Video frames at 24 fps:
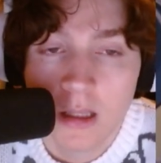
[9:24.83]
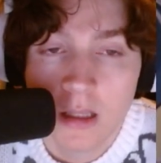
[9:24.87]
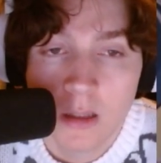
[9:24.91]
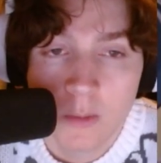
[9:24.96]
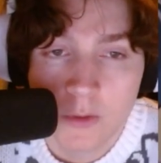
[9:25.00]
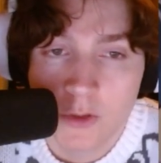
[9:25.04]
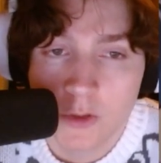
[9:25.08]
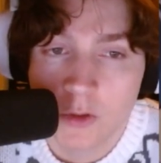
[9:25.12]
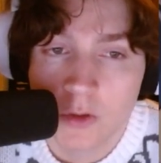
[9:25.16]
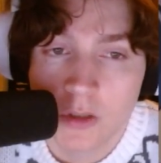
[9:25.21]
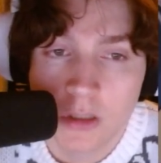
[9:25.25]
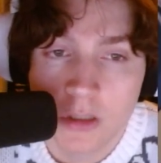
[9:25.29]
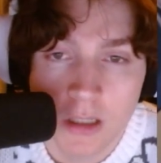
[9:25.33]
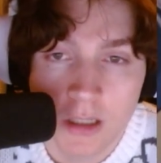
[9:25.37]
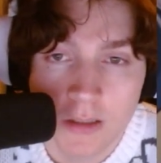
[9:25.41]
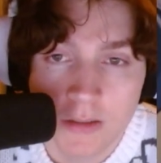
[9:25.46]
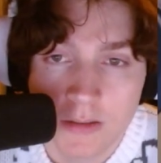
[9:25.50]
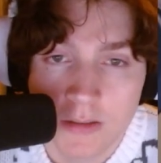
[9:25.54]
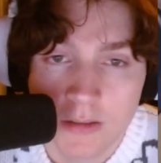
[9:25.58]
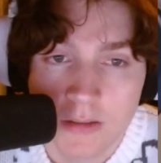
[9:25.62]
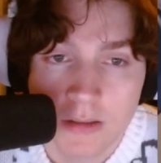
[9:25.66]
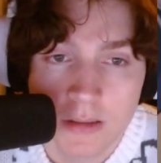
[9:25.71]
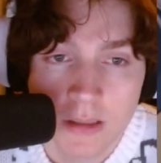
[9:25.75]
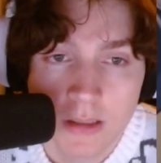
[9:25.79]
would you
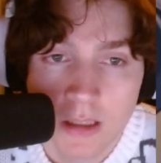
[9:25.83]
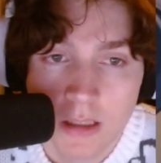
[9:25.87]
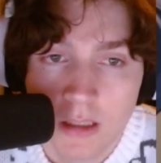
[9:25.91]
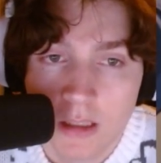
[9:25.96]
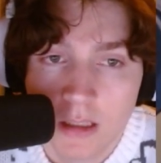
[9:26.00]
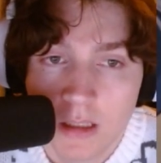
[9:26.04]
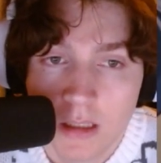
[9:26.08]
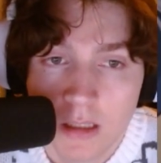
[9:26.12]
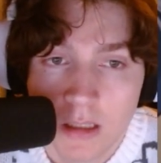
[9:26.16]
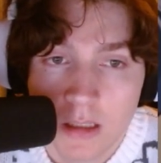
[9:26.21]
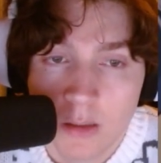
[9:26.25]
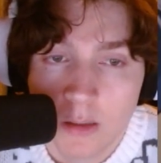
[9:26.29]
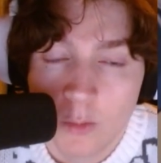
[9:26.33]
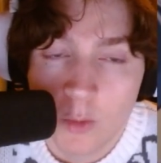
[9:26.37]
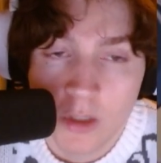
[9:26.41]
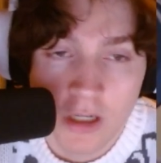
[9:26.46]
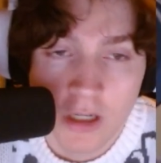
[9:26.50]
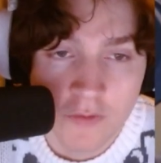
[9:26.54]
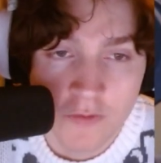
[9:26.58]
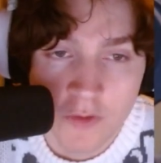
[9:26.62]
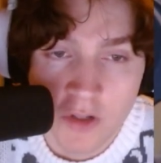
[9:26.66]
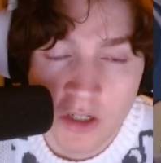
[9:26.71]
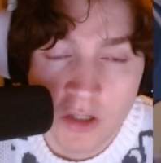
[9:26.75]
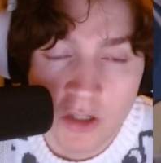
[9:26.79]
cut
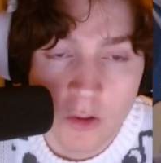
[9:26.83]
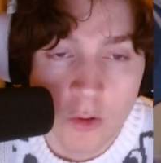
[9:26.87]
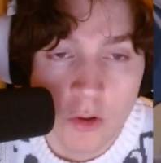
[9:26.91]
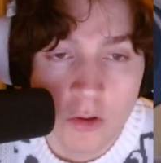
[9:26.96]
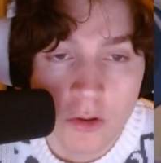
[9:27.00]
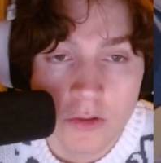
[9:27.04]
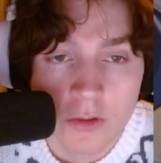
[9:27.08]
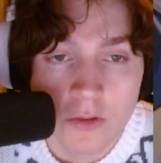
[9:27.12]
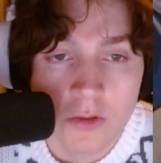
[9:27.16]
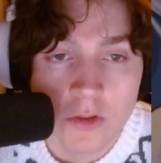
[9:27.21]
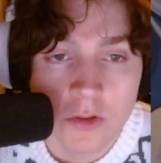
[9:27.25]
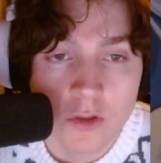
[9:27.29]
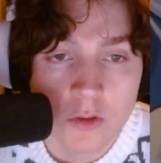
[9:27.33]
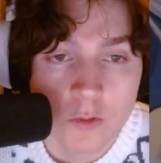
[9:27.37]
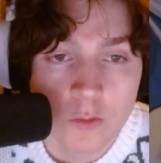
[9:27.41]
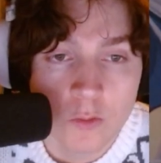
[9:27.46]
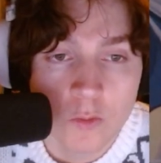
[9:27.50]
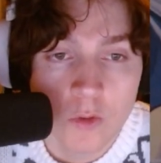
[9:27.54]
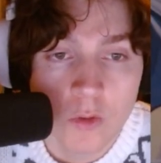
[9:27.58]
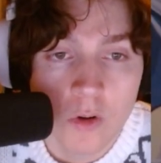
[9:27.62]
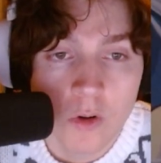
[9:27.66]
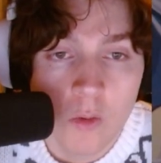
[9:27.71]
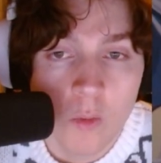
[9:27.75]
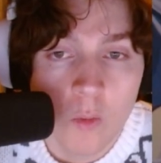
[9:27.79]
whatever? Or did
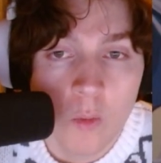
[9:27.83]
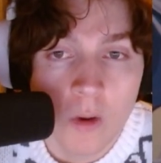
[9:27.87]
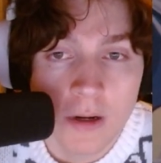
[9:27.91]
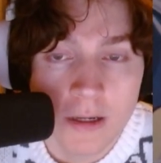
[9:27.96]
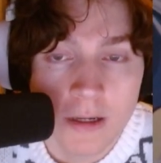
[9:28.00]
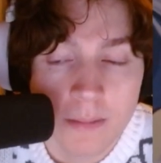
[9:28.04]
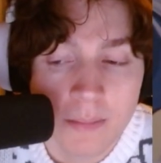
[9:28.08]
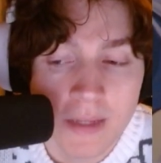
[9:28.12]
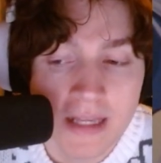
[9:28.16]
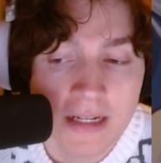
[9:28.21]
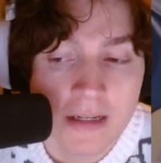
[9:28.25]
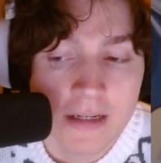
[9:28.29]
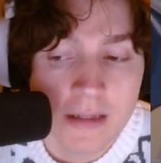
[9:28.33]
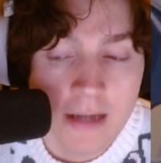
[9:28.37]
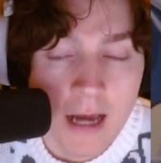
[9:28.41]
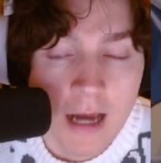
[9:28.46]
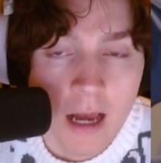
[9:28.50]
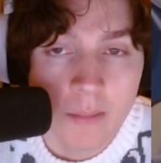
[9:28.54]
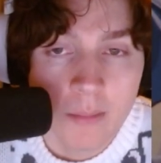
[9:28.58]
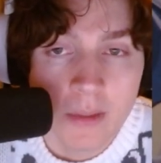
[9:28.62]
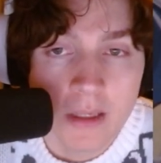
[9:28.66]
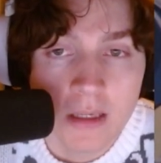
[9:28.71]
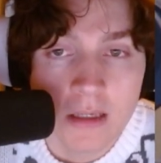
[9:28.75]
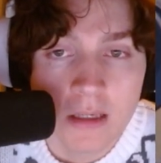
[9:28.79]
you want to play the
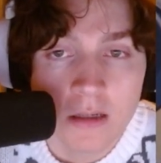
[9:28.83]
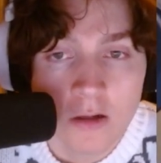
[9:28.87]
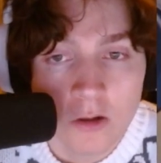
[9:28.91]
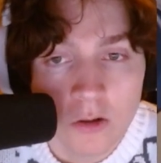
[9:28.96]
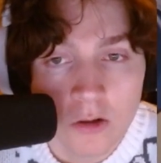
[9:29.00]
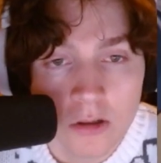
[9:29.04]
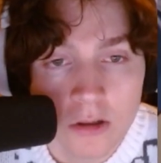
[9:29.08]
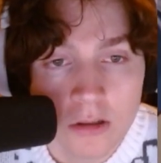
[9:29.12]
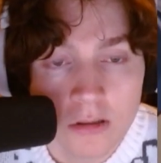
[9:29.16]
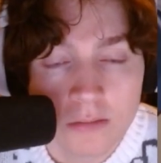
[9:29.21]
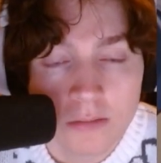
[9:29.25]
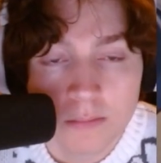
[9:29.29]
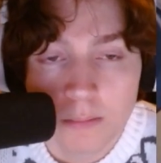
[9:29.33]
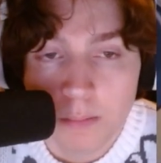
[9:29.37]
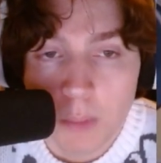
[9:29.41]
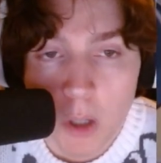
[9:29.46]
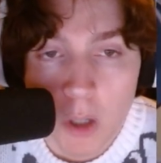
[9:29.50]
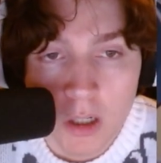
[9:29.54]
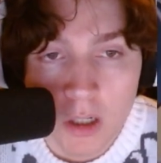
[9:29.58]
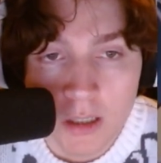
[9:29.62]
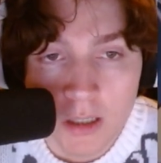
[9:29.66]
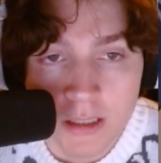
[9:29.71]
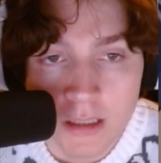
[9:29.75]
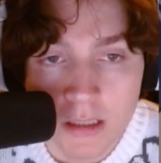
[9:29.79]
Nami or
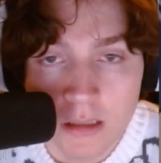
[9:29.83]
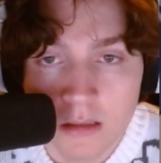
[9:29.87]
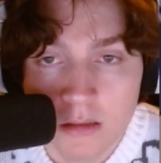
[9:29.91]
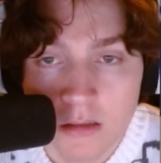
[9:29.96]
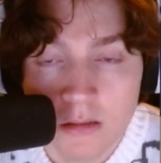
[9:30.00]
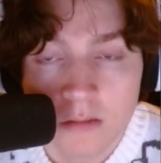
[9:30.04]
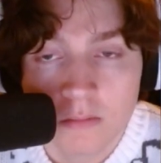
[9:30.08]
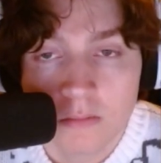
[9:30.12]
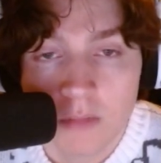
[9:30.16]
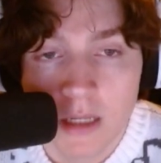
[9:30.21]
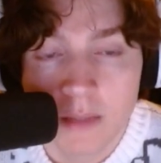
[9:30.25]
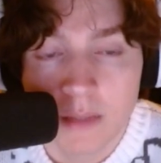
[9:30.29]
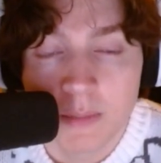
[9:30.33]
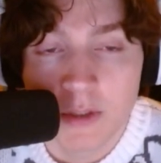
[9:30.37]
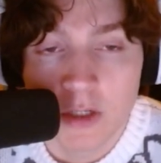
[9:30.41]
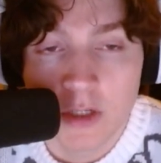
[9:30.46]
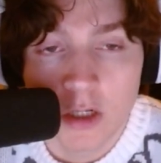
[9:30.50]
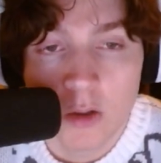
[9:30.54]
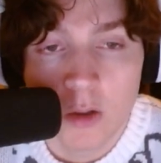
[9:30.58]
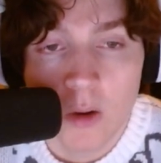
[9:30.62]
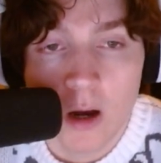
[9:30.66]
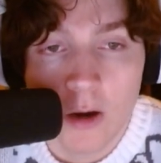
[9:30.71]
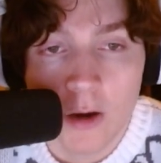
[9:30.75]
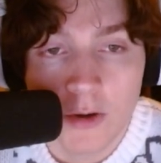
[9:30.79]
Polly? Let me
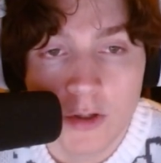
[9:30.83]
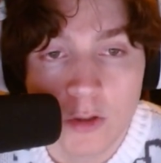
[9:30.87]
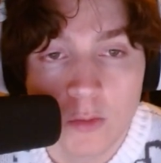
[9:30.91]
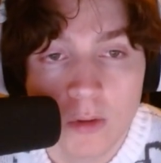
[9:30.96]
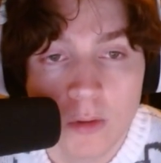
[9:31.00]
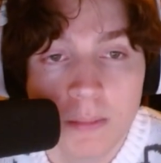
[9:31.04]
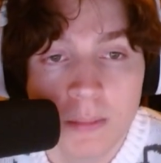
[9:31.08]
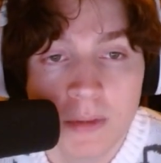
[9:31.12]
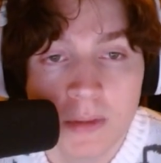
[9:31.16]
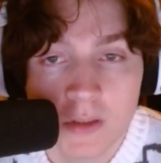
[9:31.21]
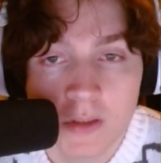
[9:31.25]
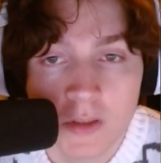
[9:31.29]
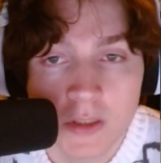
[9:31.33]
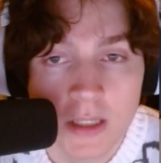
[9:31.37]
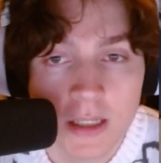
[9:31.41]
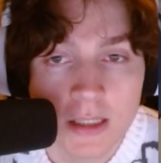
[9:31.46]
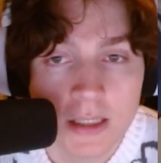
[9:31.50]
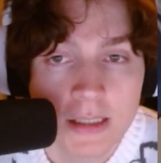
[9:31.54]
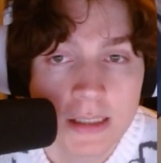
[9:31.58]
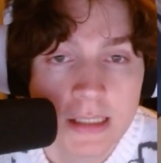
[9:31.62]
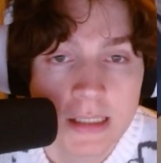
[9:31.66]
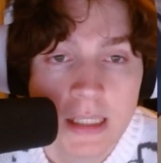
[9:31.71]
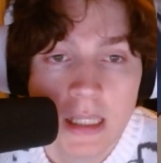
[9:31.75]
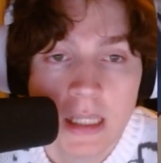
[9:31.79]
know how you will build this
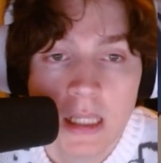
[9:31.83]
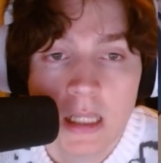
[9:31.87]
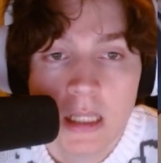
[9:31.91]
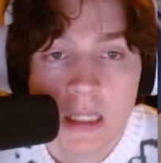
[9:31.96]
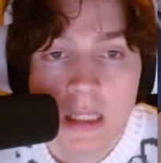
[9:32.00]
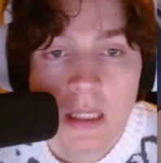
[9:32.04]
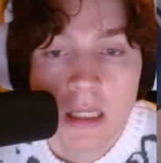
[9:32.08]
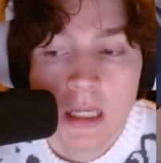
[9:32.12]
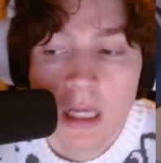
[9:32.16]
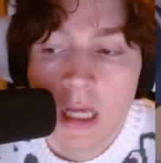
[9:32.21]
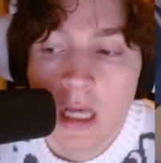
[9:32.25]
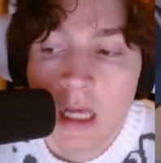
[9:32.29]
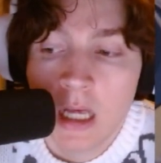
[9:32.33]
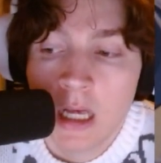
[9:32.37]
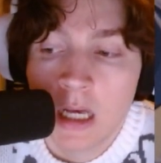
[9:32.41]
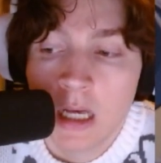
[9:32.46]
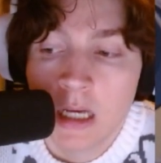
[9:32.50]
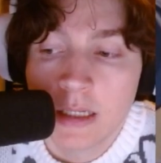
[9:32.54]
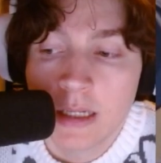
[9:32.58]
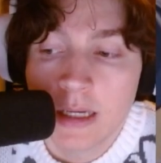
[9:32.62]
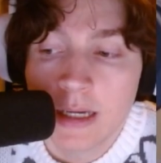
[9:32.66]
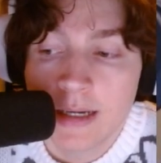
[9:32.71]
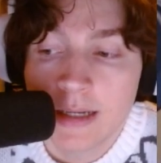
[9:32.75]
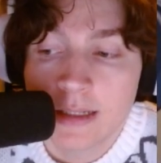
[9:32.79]
deck.
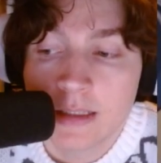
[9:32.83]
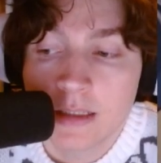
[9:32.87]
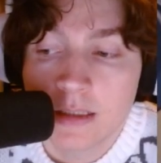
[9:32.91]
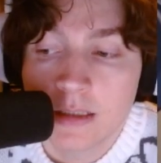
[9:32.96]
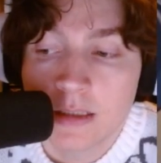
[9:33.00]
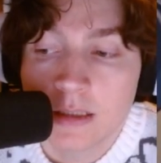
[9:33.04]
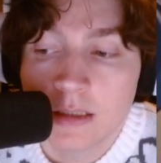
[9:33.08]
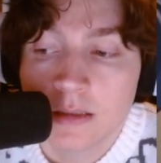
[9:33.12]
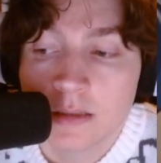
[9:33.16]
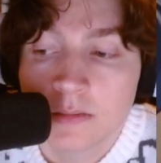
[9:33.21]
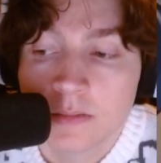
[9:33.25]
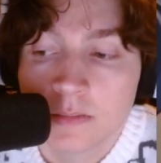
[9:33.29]
Yeah, I gotta